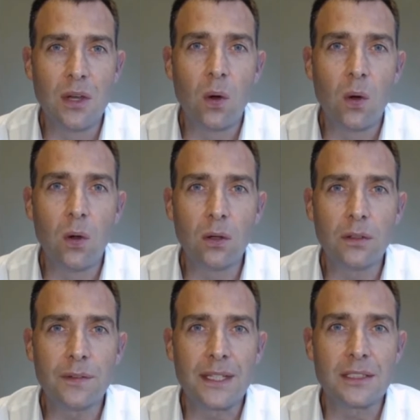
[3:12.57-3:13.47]
All
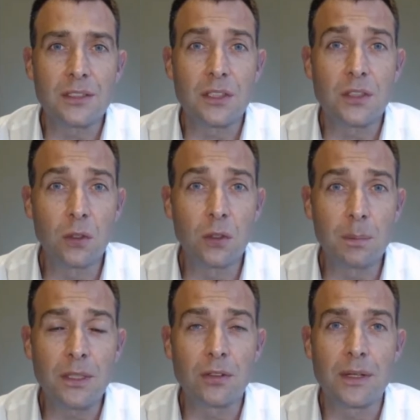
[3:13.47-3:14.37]
of things that you'll be
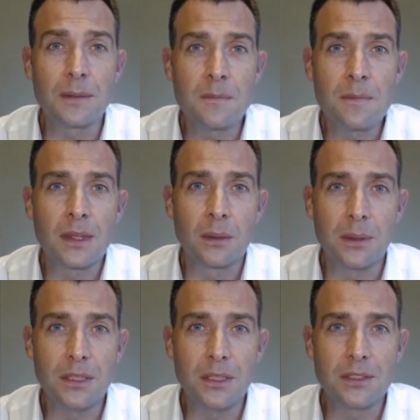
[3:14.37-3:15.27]
doing when
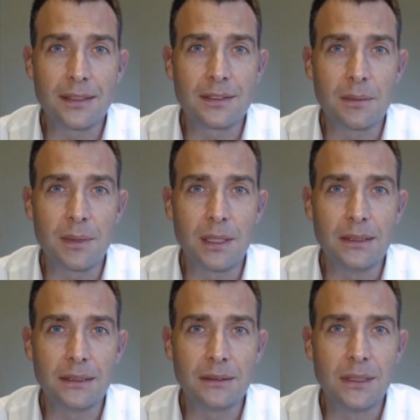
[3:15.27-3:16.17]
you take the simulation.